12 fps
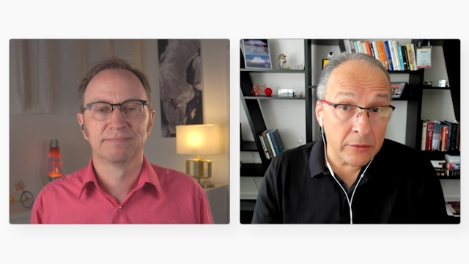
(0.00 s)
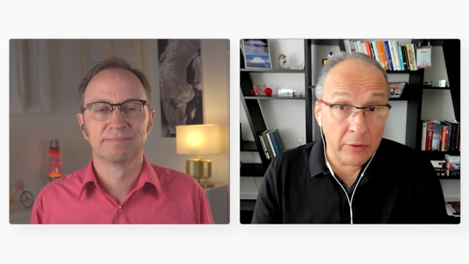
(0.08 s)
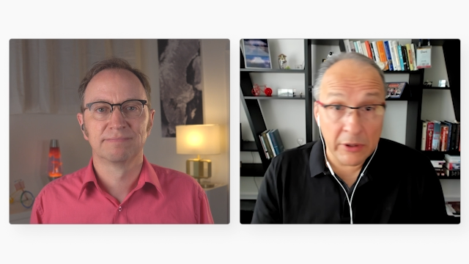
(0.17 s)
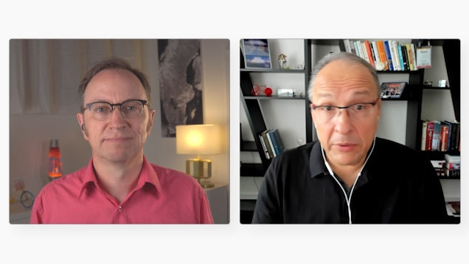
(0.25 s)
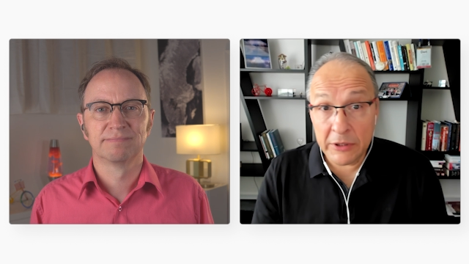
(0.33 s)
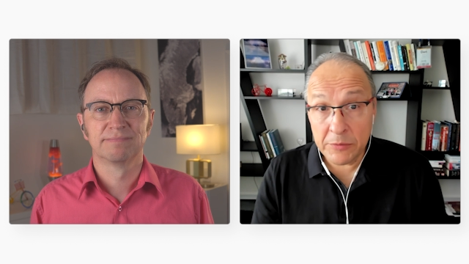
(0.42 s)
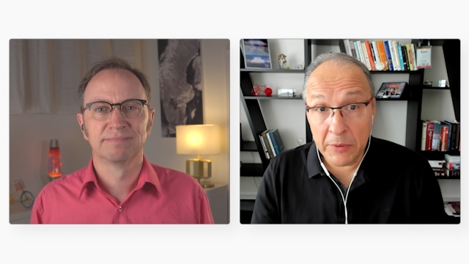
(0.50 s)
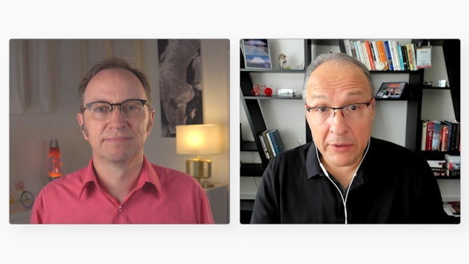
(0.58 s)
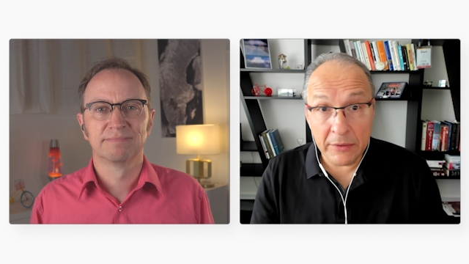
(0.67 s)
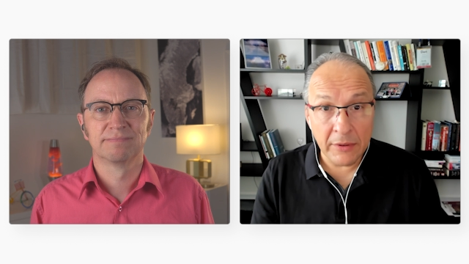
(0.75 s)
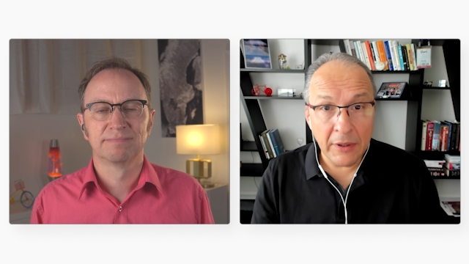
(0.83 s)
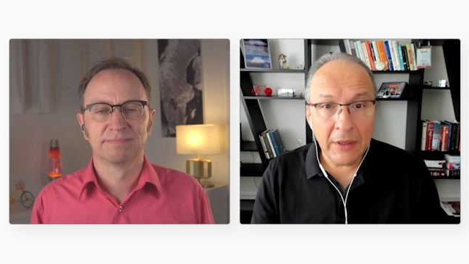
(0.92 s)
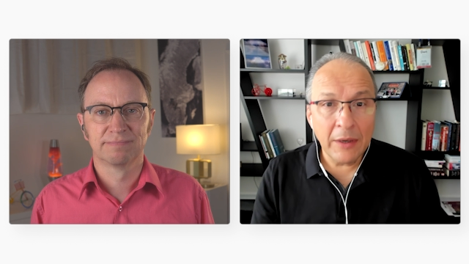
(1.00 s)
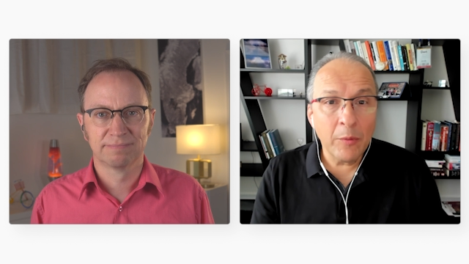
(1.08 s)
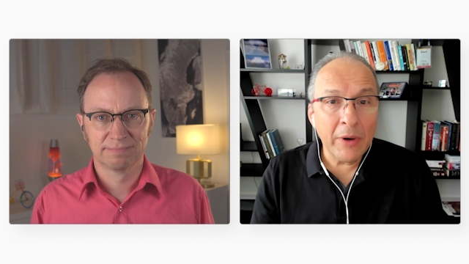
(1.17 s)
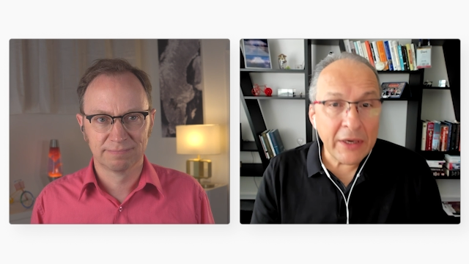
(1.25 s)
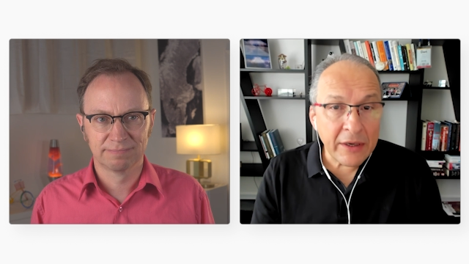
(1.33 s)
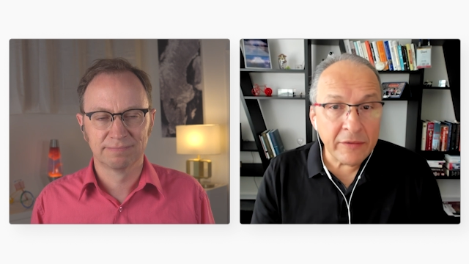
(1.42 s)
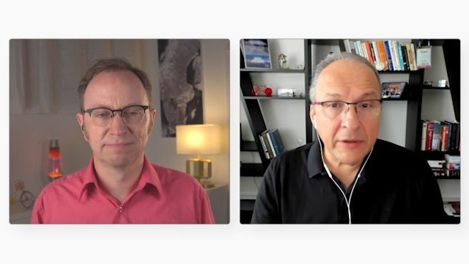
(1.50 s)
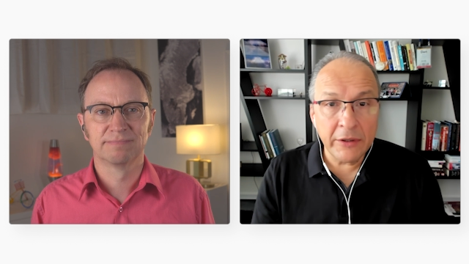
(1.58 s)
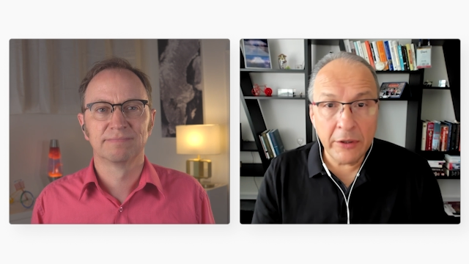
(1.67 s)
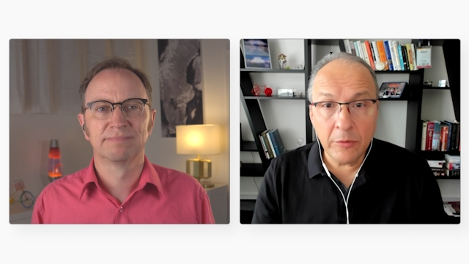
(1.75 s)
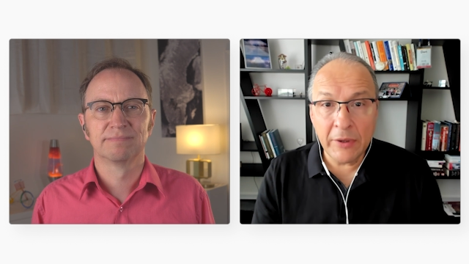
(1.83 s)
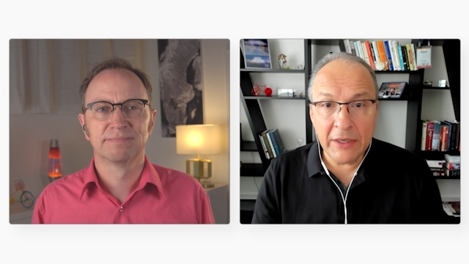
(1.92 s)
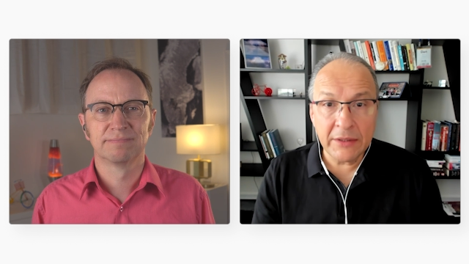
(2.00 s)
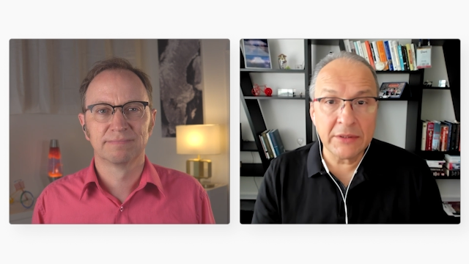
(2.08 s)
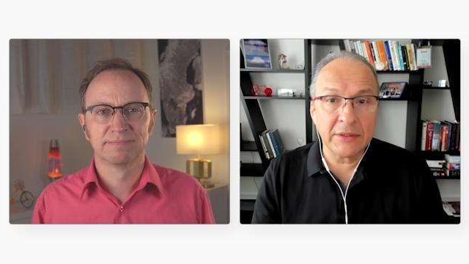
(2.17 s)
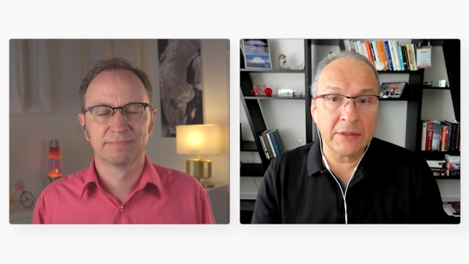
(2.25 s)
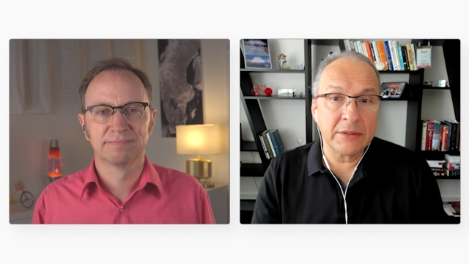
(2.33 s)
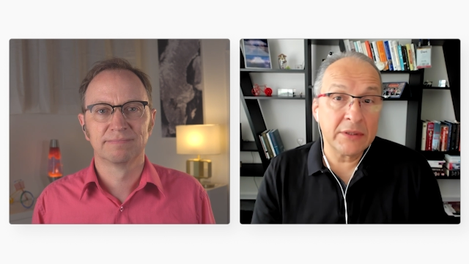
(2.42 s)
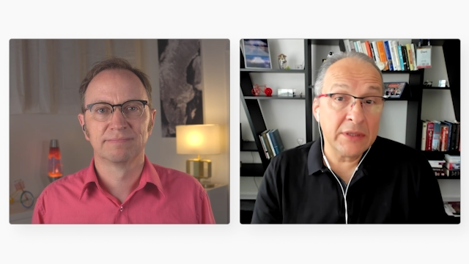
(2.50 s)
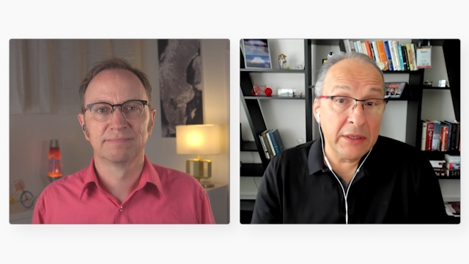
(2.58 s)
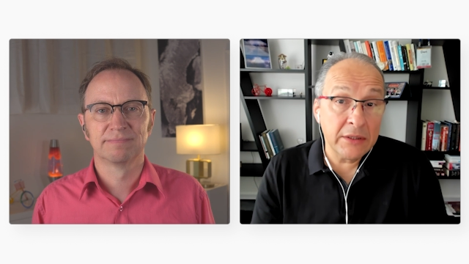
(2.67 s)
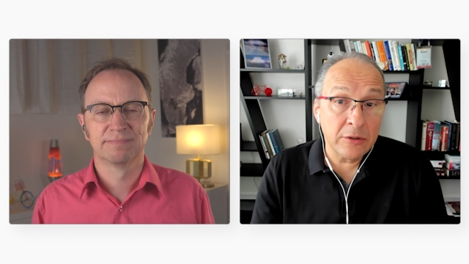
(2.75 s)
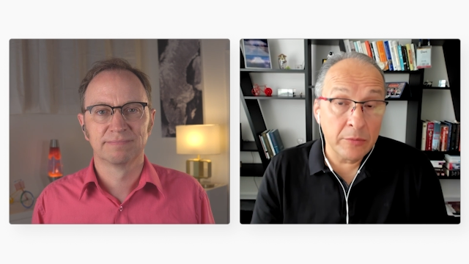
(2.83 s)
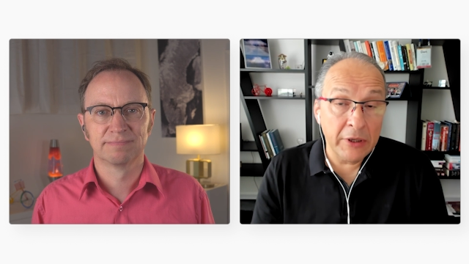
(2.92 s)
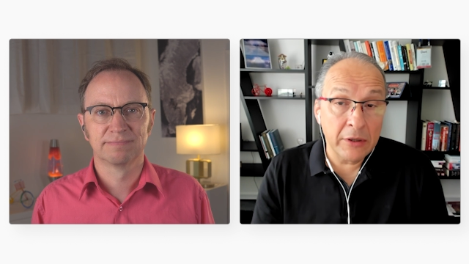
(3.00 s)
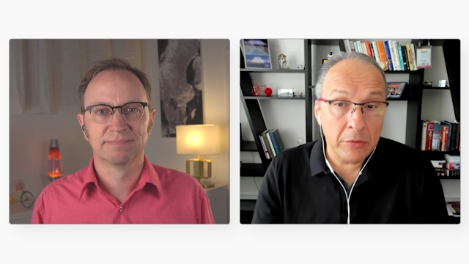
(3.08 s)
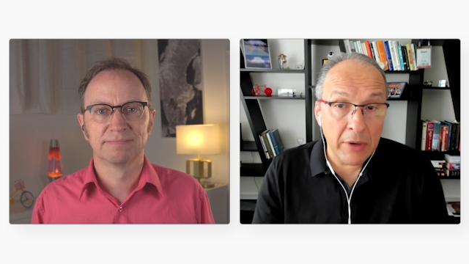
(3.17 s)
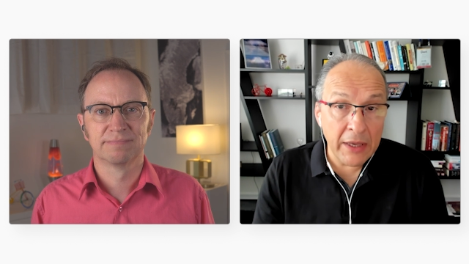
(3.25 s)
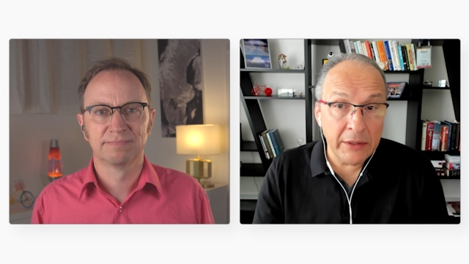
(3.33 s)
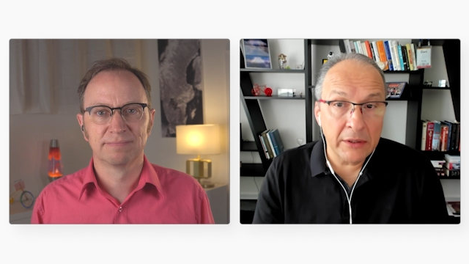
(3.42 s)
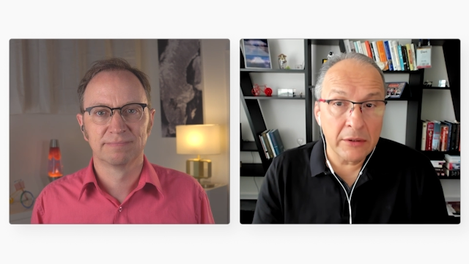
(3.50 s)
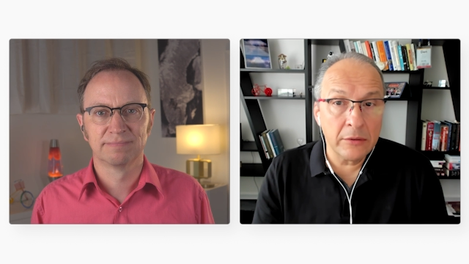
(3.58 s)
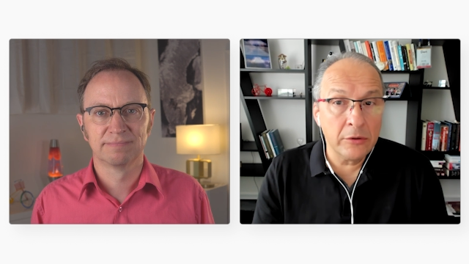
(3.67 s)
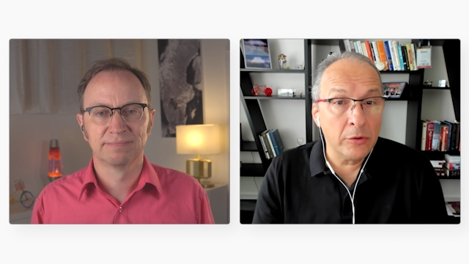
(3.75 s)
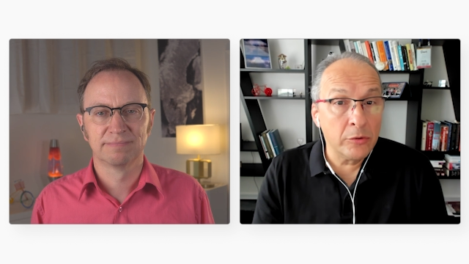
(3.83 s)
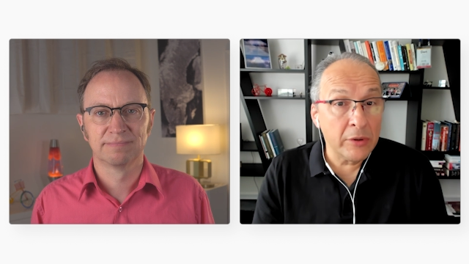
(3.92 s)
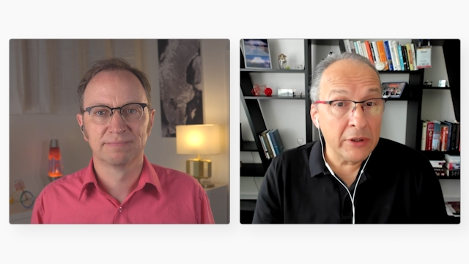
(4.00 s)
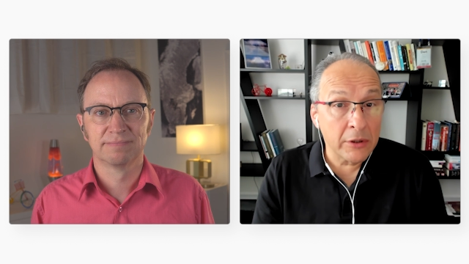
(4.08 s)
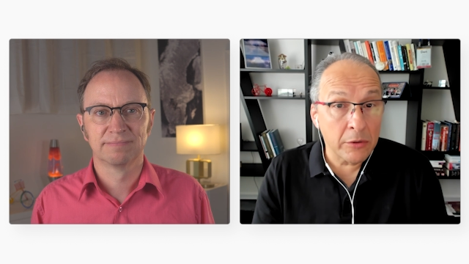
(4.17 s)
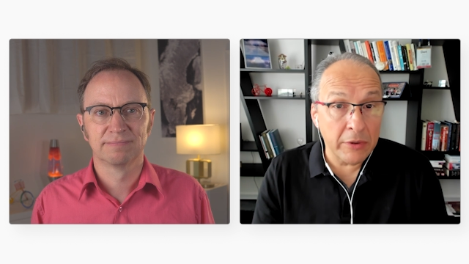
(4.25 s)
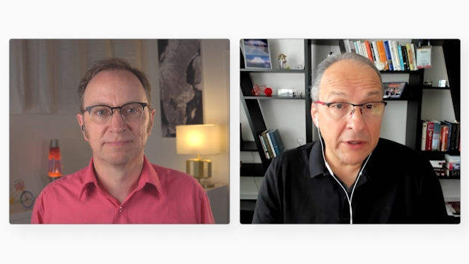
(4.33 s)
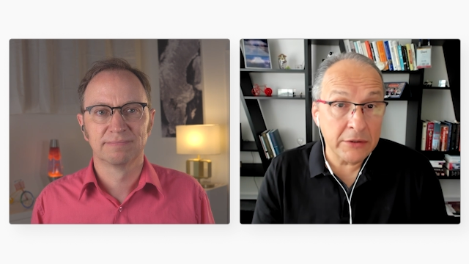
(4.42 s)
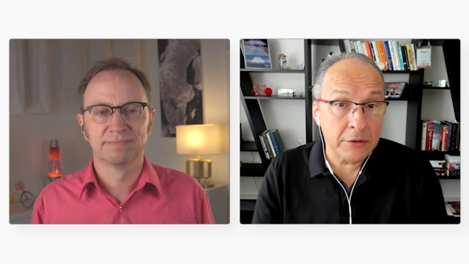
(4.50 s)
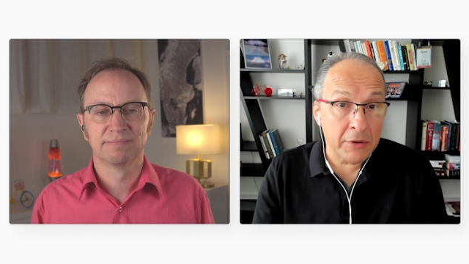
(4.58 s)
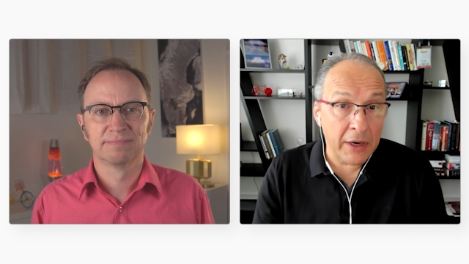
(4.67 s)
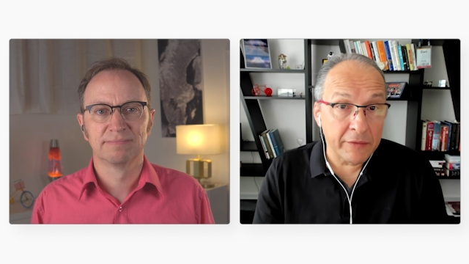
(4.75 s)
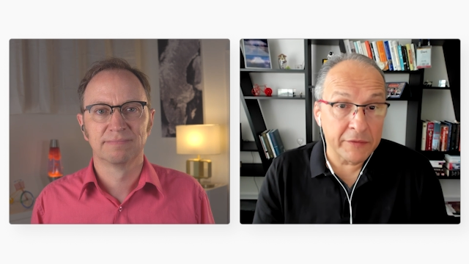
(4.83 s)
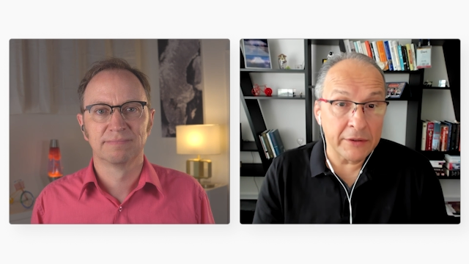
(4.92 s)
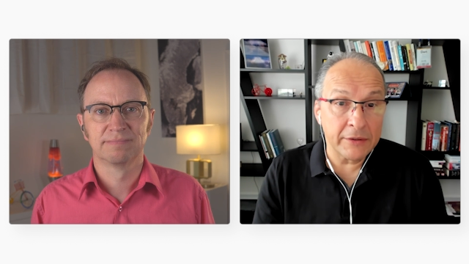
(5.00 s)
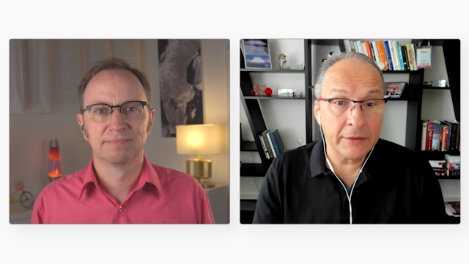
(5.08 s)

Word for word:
Speaker 1: to n plus one, whenever a new instance needs to be created due to increased traffic.